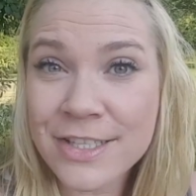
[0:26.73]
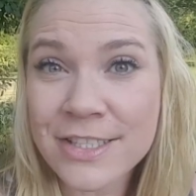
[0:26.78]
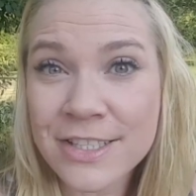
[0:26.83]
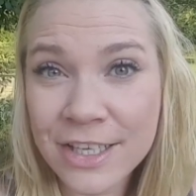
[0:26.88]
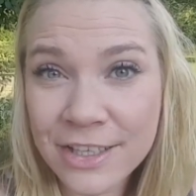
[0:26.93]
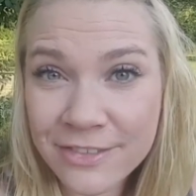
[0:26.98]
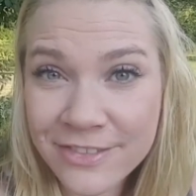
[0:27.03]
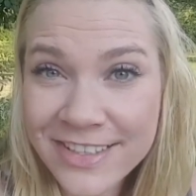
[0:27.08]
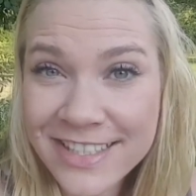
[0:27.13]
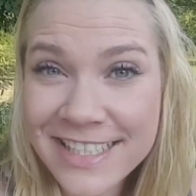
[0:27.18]

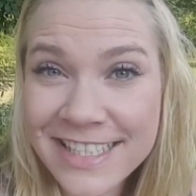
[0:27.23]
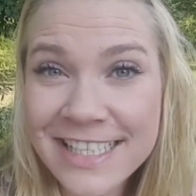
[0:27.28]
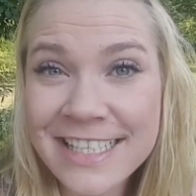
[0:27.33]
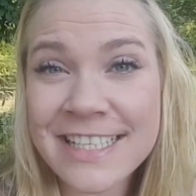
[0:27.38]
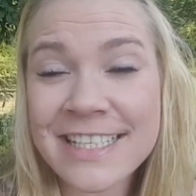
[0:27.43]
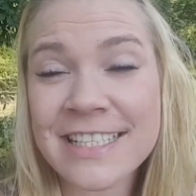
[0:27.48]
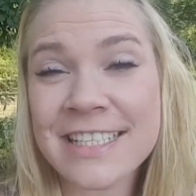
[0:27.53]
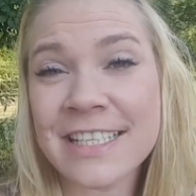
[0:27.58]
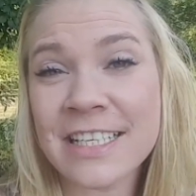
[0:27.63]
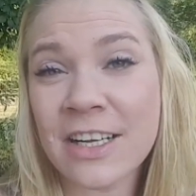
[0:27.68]

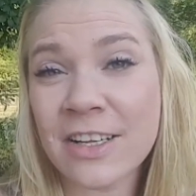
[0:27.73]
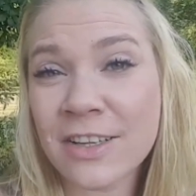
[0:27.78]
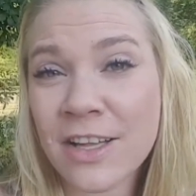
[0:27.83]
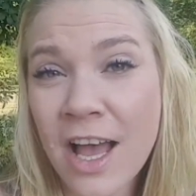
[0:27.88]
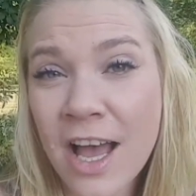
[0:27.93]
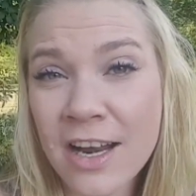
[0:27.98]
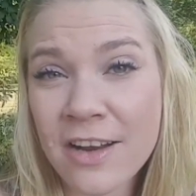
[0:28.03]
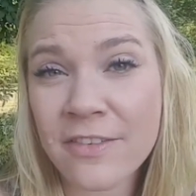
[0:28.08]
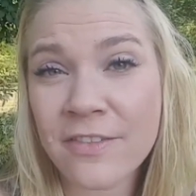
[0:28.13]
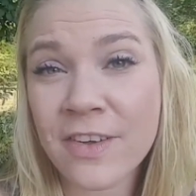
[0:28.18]
services and a
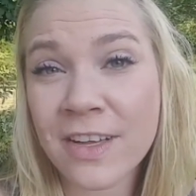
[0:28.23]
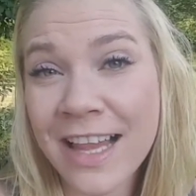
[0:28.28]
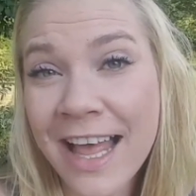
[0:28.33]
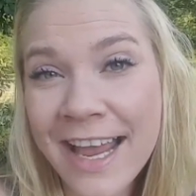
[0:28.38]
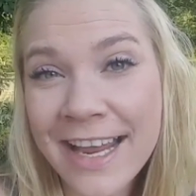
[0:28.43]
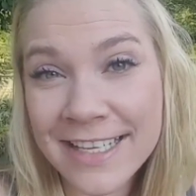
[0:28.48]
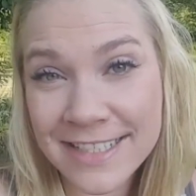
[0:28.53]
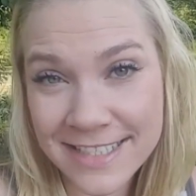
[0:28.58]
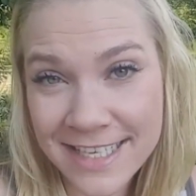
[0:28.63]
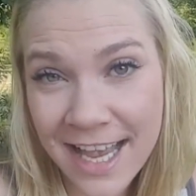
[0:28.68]
lot of
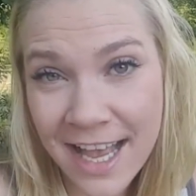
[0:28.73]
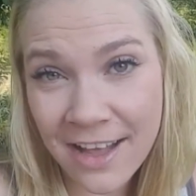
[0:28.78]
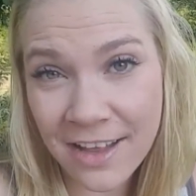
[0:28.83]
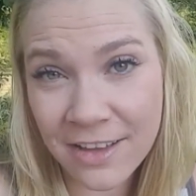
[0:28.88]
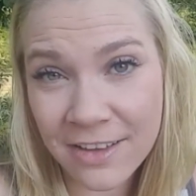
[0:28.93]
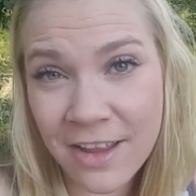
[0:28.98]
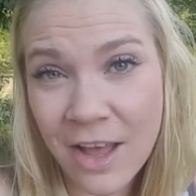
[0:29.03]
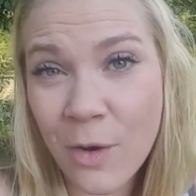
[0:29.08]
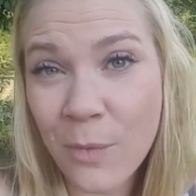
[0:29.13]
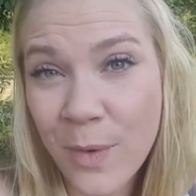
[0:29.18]

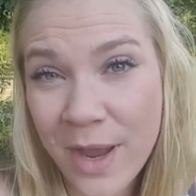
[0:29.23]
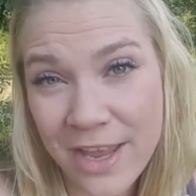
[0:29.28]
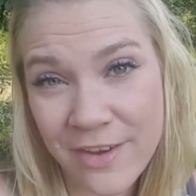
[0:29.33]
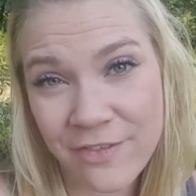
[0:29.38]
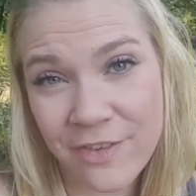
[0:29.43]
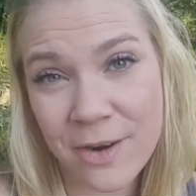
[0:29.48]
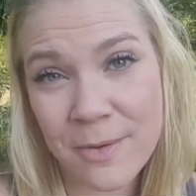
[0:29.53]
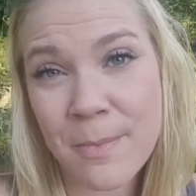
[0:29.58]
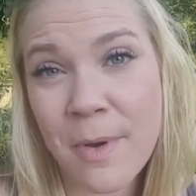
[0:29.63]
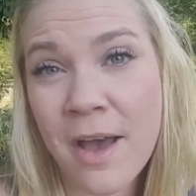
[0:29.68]
clientele away
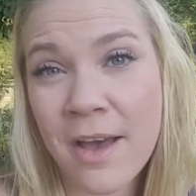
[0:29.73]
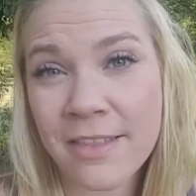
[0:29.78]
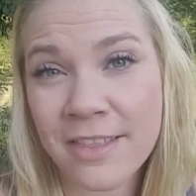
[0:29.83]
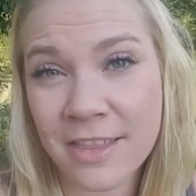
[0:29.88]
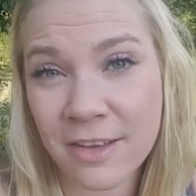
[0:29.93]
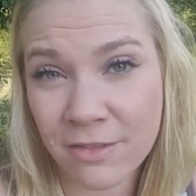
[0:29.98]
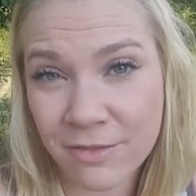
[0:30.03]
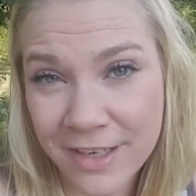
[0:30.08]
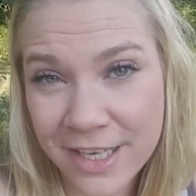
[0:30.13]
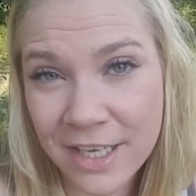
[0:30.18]
from
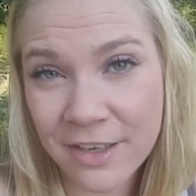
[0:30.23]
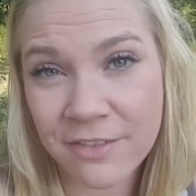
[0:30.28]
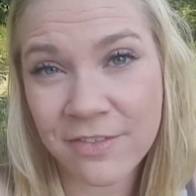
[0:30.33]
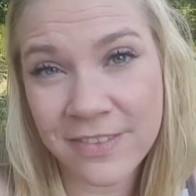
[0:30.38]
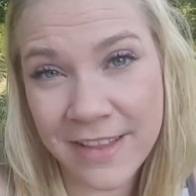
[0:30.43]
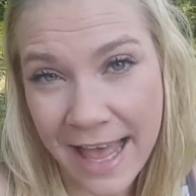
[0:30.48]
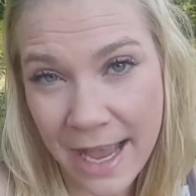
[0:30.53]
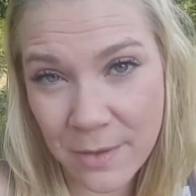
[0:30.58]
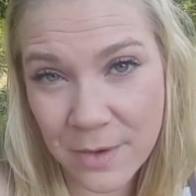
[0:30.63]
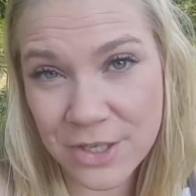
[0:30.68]
the real
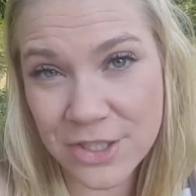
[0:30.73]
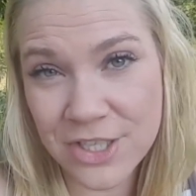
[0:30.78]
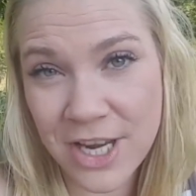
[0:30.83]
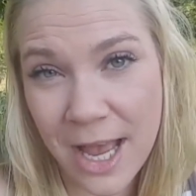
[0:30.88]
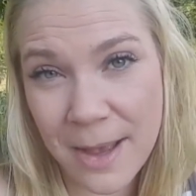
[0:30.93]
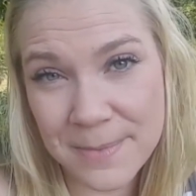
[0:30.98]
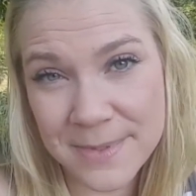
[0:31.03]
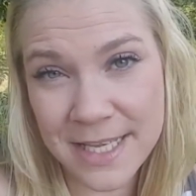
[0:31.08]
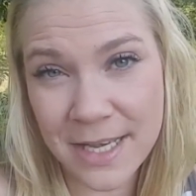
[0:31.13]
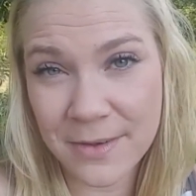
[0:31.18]
flower
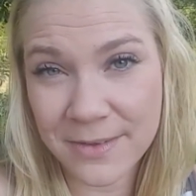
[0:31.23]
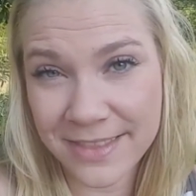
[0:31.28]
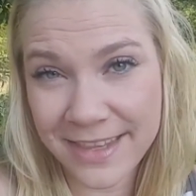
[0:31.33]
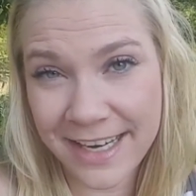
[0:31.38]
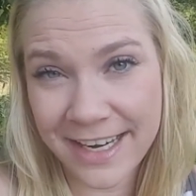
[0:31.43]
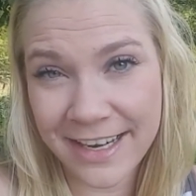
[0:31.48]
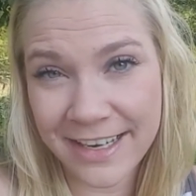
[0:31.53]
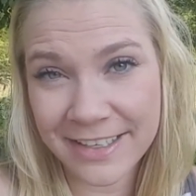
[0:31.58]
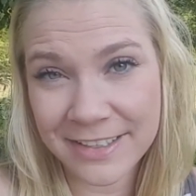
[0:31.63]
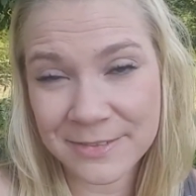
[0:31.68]
shops out
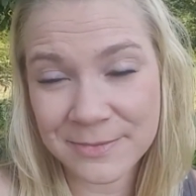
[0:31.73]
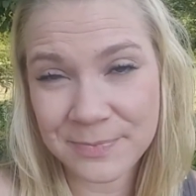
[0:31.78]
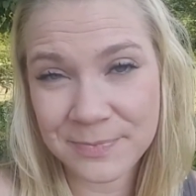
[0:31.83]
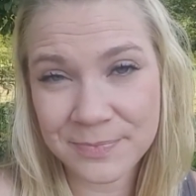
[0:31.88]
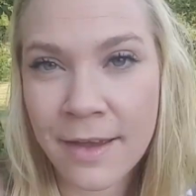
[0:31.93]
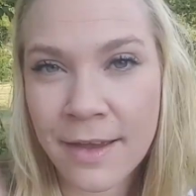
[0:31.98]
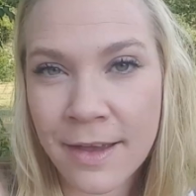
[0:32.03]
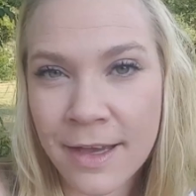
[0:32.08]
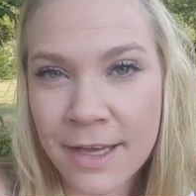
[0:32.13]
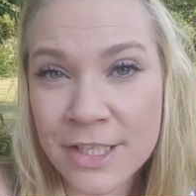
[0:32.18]
there.
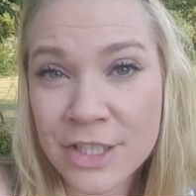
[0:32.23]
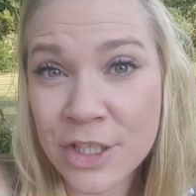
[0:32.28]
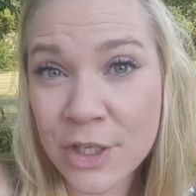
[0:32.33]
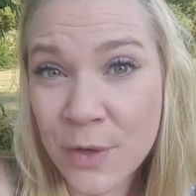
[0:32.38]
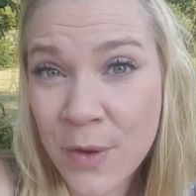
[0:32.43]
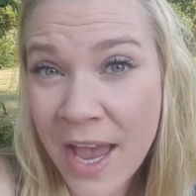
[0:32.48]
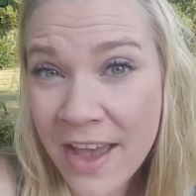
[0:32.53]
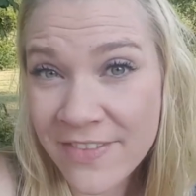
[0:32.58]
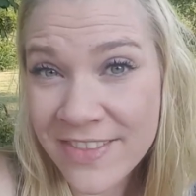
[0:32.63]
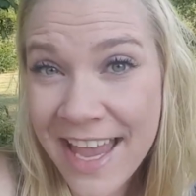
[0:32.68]
So
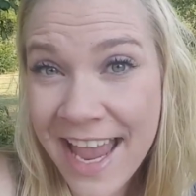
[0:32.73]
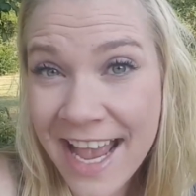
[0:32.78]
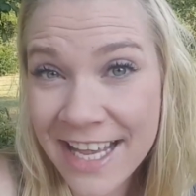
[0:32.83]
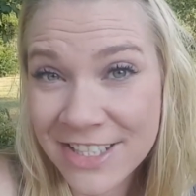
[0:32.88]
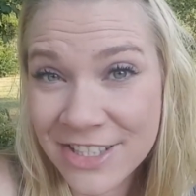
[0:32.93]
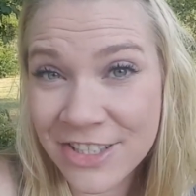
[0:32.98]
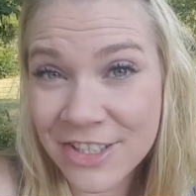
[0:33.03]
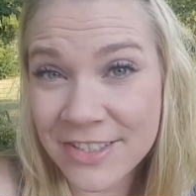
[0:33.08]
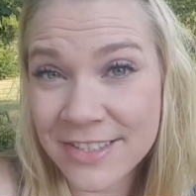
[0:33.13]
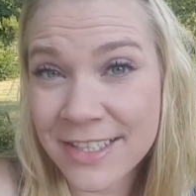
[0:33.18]
you have to
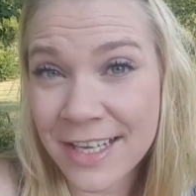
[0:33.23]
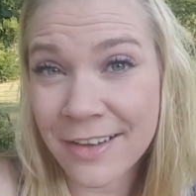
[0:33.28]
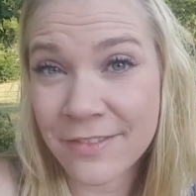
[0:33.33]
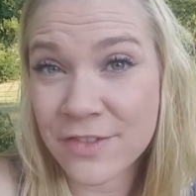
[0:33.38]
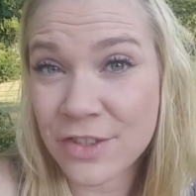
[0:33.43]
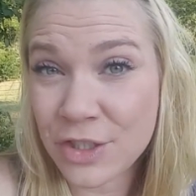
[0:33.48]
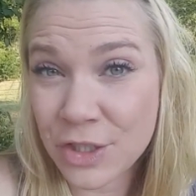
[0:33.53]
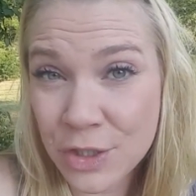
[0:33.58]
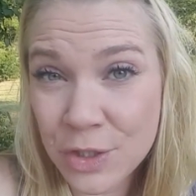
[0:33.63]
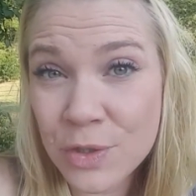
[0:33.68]
ask
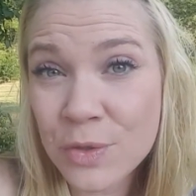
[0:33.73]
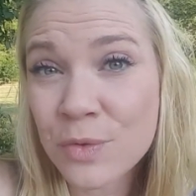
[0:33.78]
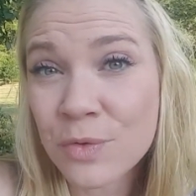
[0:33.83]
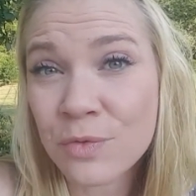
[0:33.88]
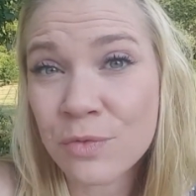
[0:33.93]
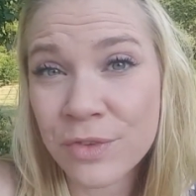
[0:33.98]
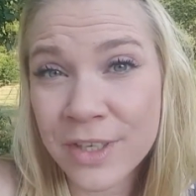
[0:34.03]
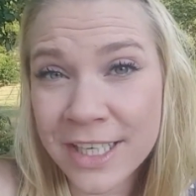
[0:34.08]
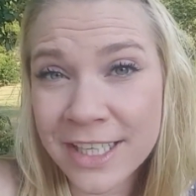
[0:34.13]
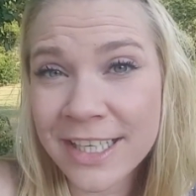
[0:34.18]
yourself, do
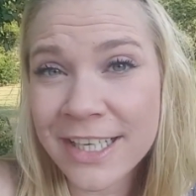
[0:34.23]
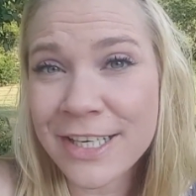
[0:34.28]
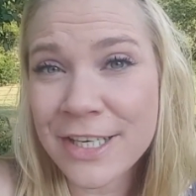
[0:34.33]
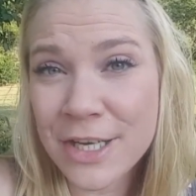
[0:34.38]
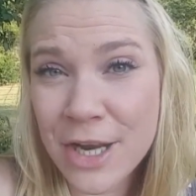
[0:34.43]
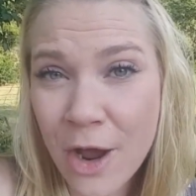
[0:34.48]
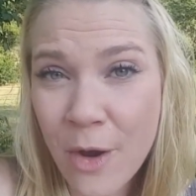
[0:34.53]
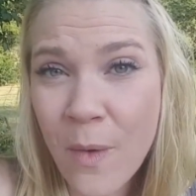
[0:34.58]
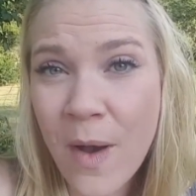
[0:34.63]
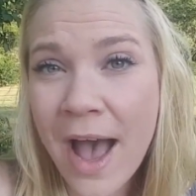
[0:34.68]
you really
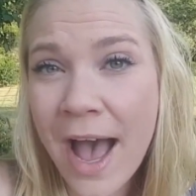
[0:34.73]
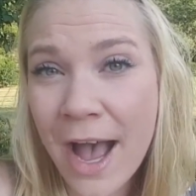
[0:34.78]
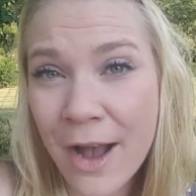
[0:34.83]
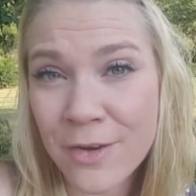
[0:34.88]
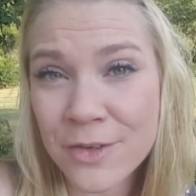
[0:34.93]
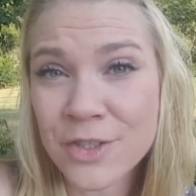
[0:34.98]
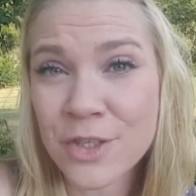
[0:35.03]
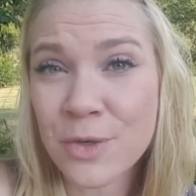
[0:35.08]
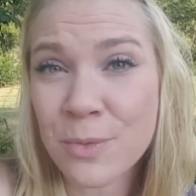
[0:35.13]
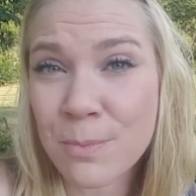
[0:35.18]
know
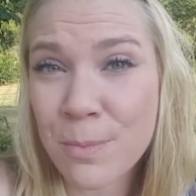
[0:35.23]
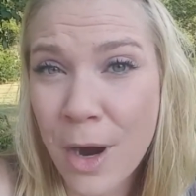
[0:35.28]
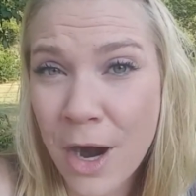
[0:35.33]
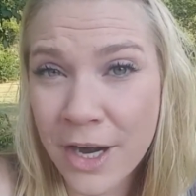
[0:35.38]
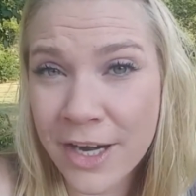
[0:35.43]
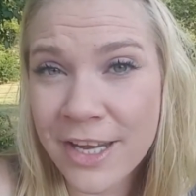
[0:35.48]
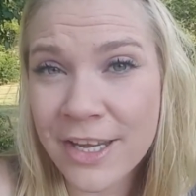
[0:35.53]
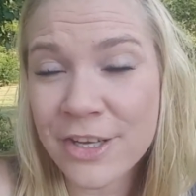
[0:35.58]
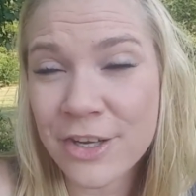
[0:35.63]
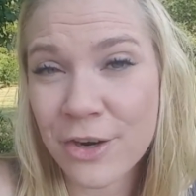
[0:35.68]
how to
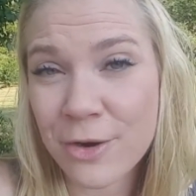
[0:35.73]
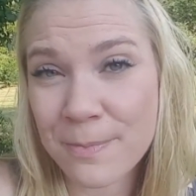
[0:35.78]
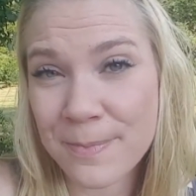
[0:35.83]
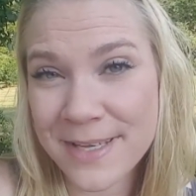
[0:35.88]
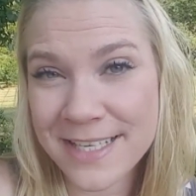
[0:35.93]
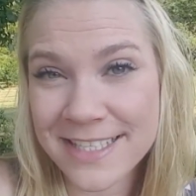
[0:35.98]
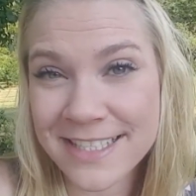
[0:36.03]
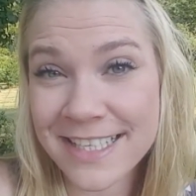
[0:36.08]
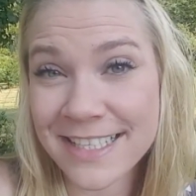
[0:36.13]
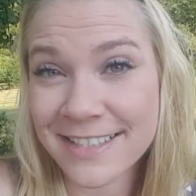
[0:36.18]
market your
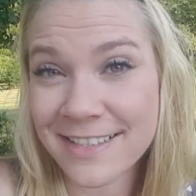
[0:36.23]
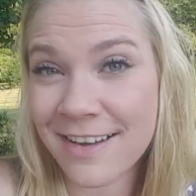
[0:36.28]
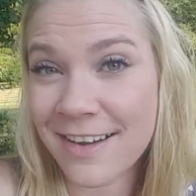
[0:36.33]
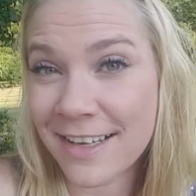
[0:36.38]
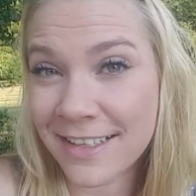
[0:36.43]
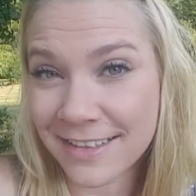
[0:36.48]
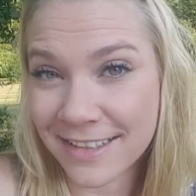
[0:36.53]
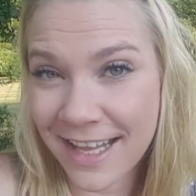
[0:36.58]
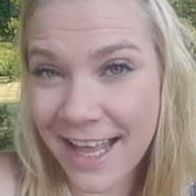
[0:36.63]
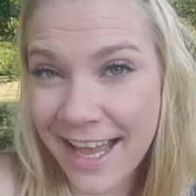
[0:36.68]
business
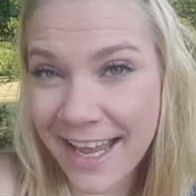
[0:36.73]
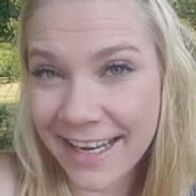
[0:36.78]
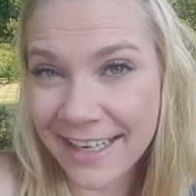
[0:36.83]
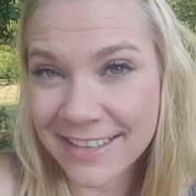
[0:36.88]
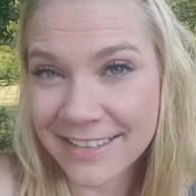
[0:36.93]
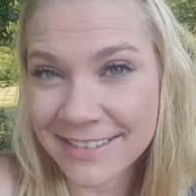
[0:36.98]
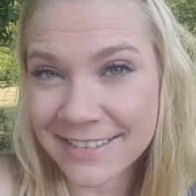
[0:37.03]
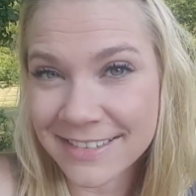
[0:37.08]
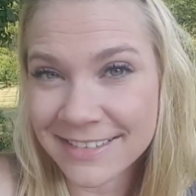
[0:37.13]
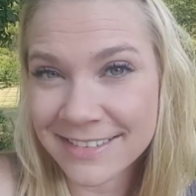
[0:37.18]

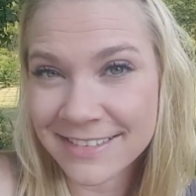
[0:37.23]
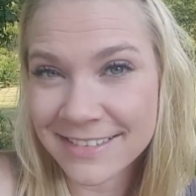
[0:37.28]
online?